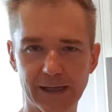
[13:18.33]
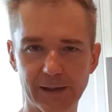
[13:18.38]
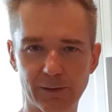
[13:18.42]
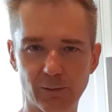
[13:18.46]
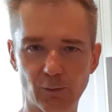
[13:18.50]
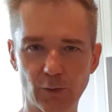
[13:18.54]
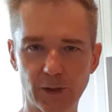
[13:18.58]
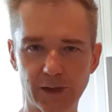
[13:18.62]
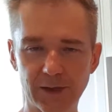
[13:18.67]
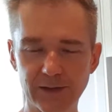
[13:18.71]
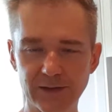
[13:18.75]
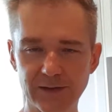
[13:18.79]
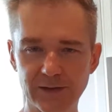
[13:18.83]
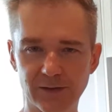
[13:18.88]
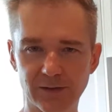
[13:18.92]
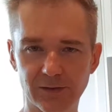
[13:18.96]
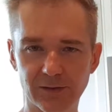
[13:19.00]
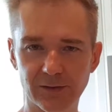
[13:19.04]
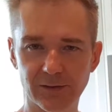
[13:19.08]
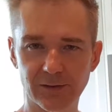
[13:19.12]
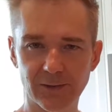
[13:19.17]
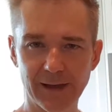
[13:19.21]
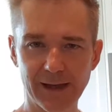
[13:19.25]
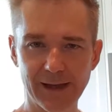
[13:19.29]
wanting
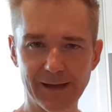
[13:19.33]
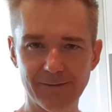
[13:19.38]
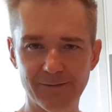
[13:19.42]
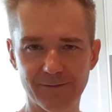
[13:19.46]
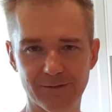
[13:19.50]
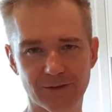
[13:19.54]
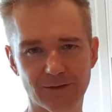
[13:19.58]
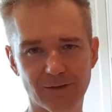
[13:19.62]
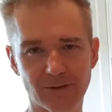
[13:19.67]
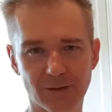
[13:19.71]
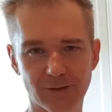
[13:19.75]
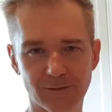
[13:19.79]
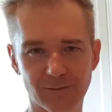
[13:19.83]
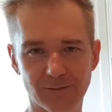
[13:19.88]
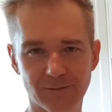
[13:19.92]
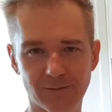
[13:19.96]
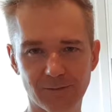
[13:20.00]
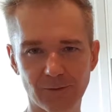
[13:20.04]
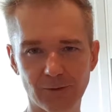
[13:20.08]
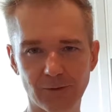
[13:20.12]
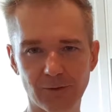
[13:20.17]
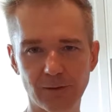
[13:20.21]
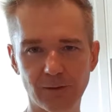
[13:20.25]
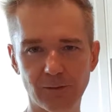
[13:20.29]
to have a certain
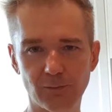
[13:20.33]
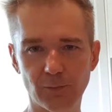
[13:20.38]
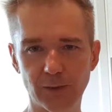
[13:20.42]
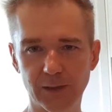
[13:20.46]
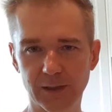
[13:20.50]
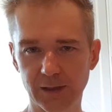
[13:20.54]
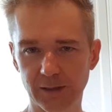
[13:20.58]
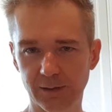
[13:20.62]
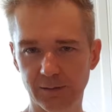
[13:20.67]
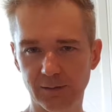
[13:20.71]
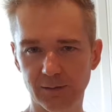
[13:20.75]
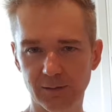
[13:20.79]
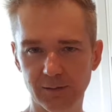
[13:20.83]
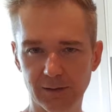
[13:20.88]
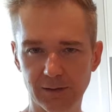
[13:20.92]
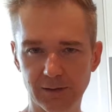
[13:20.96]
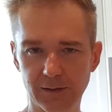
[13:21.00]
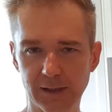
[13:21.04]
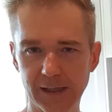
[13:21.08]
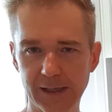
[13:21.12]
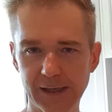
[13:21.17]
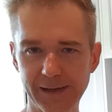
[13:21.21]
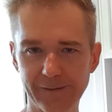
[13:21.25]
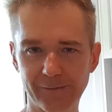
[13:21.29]
food, we can
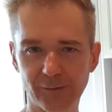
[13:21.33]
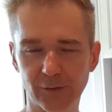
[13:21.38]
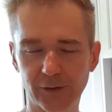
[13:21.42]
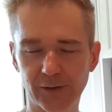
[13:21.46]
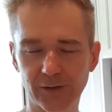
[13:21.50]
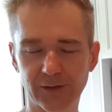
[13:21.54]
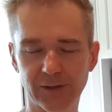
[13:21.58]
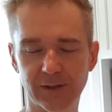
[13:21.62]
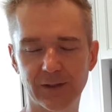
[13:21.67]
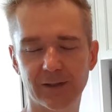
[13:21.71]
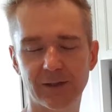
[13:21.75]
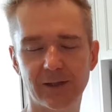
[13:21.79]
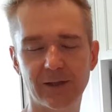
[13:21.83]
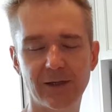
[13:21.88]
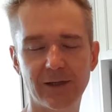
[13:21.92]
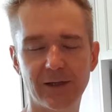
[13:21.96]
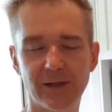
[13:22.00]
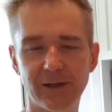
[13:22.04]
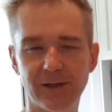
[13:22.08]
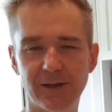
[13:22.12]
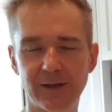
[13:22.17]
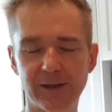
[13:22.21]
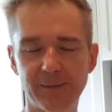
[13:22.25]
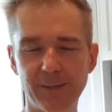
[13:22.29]
have a look at the
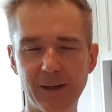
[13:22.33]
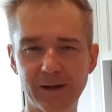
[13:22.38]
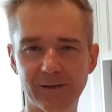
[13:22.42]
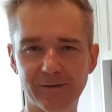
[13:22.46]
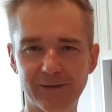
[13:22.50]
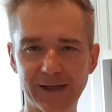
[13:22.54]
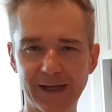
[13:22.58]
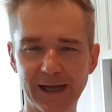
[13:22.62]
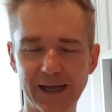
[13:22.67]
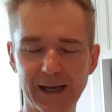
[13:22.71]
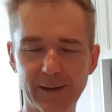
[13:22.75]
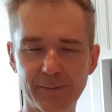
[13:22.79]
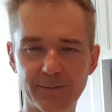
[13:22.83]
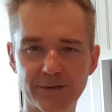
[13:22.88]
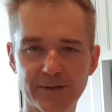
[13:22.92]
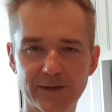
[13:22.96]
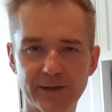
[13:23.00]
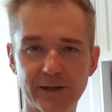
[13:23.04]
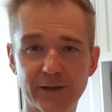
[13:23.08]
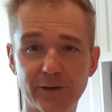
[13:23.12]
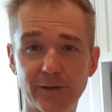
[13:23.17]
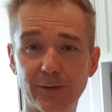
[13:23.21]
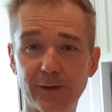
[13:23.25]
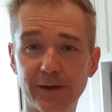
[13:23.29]
amount of carbs
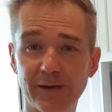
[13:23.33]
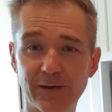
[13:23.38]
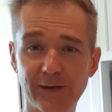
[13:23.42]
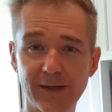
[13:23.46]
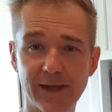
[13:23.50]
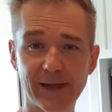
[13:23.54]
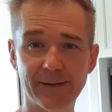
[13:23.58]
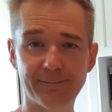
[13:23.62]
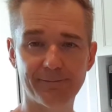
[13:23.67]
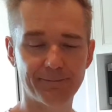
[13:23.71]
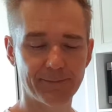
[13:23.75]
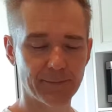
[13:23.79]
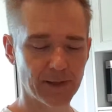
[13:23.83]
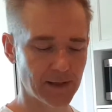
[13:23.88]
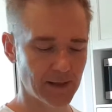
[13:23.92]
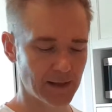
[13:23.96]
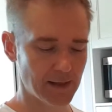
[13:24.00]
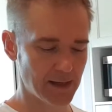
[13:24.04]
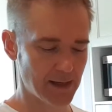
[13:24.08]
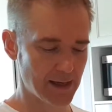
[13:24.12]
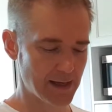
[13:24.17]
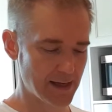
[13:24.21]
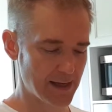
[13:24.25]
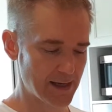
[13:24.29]
that are in that,
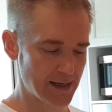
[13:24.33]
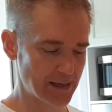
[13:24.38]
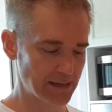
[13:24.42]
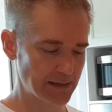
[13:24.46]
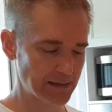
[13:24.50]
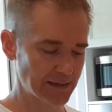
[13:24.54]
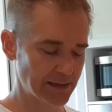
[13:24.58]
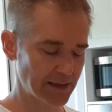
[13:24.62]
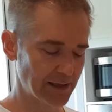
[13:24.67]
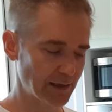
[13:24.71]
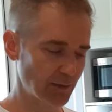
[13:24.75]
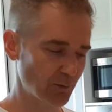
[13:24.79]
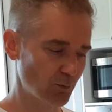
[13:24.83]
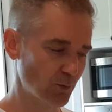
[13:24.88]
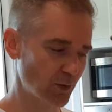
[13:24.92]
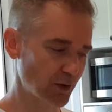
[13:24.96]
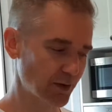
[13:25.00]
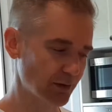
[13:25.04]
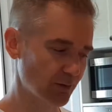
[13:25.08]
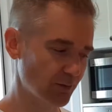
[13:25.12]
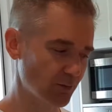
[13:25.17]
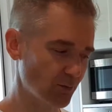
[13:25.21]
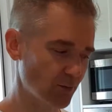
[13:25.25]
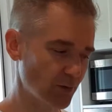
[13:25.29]
and
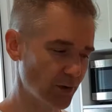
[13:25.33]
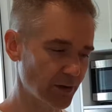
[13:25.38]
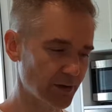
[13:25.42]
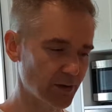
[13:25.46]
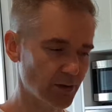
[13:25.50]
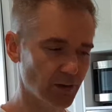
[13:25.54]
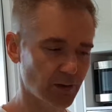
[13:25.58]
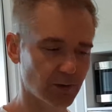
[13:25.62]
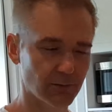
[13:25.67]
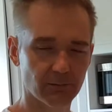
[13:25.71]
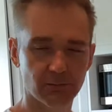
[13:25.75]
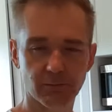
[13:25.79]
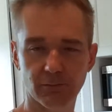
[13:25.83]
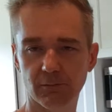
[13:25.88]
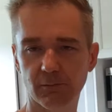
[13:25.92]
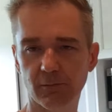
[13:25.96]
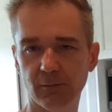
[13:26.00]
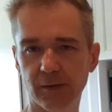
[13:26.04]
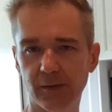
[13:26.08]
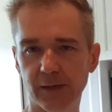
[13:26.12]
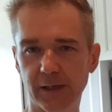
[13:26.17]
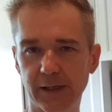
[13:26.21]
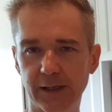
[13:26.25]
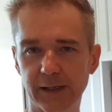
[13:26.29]
work on
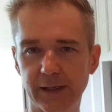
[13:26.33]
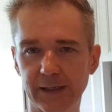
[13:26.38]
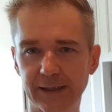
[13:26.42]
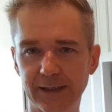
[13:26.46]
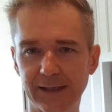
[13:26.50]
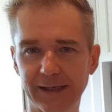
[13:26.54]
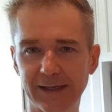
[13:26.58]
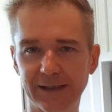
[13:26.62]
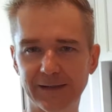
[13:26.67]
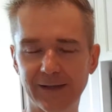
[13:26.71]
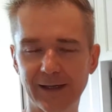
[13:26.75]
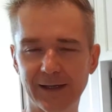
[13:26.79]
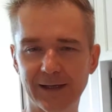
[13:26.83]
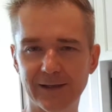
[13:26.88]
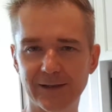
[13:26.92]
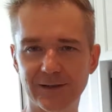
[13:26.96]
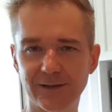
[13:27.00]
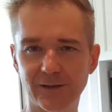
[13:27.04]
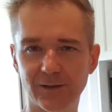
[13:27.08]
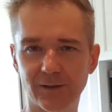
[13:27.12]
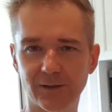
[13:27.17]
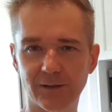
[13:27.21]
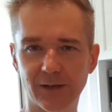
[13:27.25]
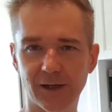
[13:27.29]
getting that
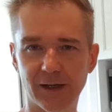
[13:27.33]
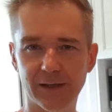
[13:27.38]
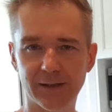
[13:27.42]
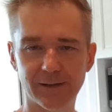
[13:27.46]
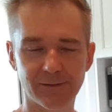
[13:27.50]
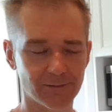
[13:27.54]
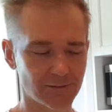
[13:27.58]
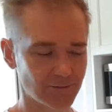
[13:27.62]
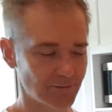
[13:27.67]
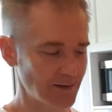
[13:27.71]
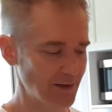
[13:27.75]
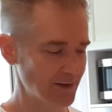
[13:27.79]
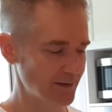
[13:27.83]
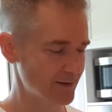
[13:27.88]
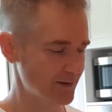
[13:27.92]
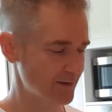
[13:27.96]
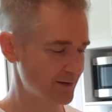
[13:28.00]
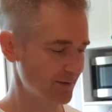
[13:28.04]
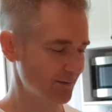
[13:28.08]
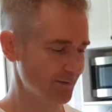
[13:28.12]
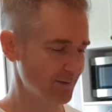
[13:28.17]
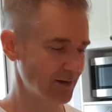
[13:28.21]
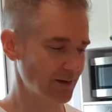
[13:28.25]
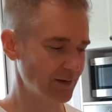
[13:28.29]
into your diet if that's
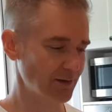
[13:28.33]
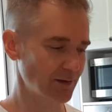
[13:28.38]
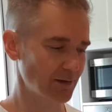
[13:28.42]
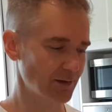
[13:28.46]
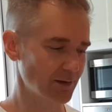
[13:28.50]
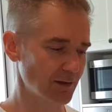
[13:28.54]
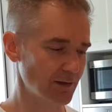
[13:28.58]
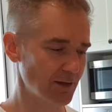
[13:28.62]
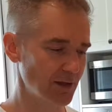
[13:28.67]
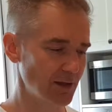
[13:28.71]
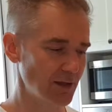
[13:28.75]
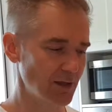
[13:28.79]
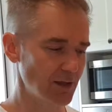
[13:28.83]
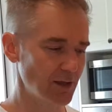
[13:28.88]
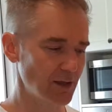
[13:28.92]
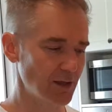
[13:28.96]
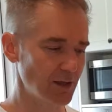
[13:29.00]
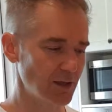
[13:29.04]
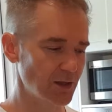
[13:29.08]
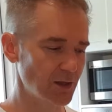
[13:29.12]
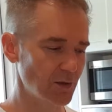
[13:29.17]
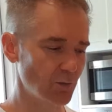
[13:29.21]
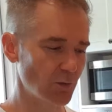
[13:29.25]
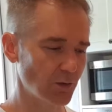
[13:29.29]
something that
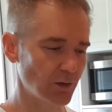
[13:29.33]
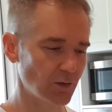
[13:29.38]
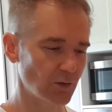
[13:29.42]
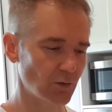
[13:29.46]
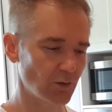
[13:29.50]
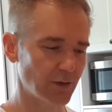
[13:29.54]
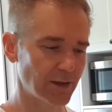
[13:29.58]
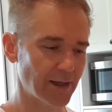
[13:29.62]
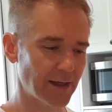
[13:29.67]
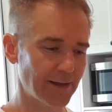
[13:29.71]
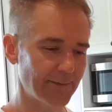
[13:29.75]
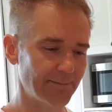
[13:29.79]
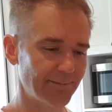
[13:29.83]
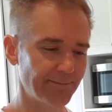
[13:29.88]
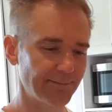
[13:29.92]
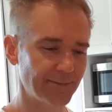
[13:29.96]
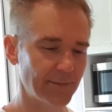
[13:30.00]
you want to look at.